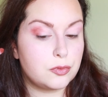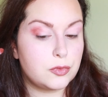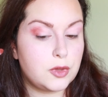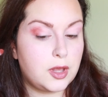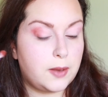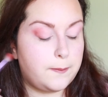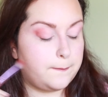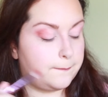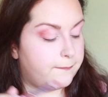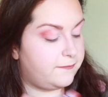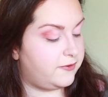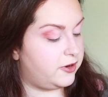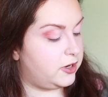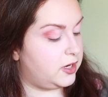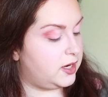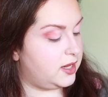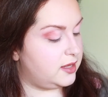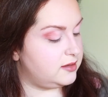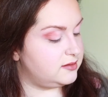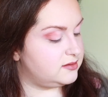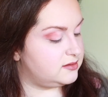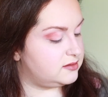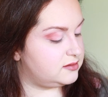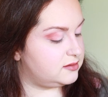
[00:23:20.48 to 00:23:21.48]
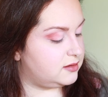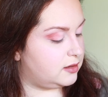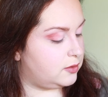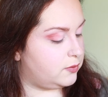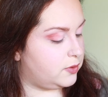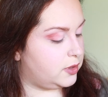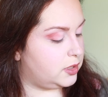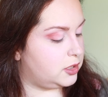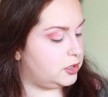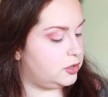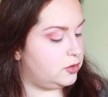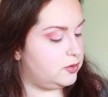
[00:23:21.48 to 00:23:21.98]
Yep, very nice. And
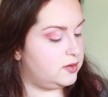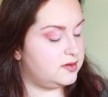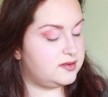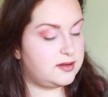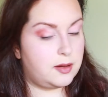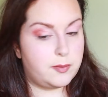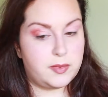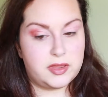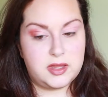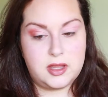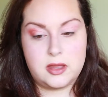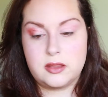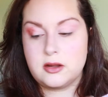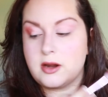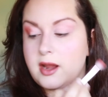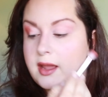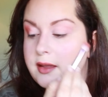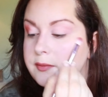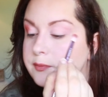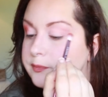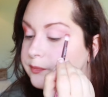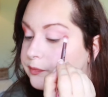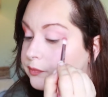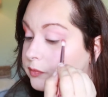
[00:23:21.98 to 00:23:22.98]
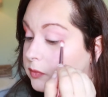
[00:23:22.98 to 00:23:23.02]
we're gonna do the same on the other eye.